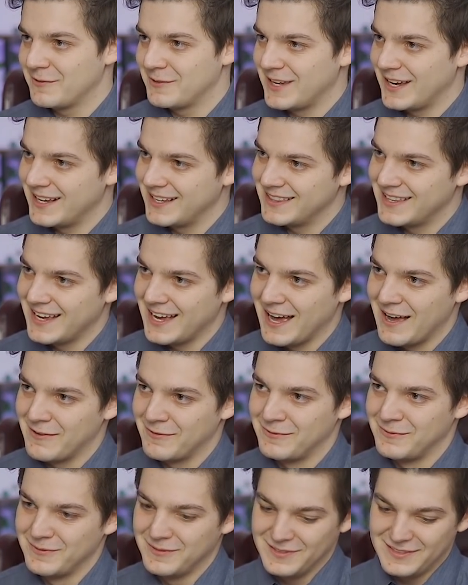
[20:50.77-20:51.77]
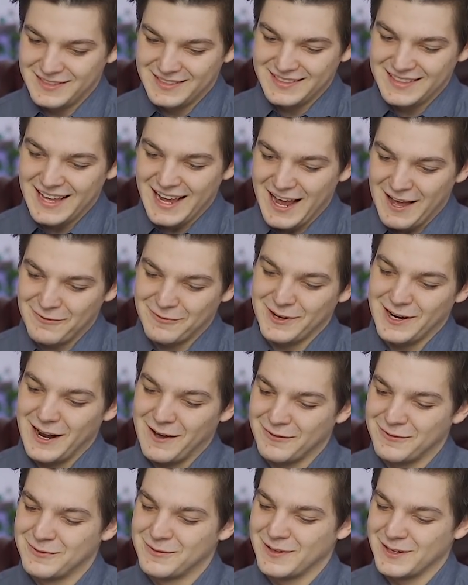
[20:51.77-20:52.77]
they have
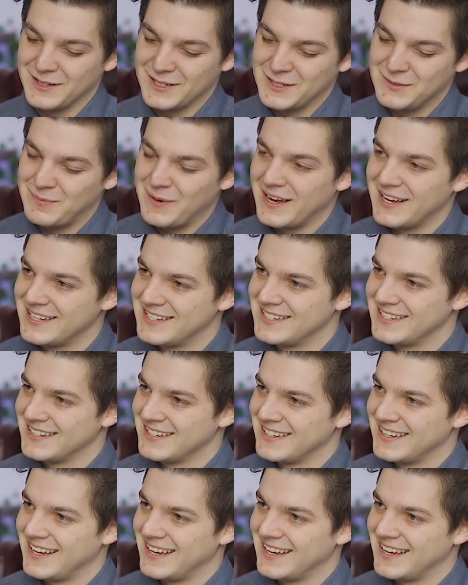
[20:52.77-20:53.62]
enough kind of space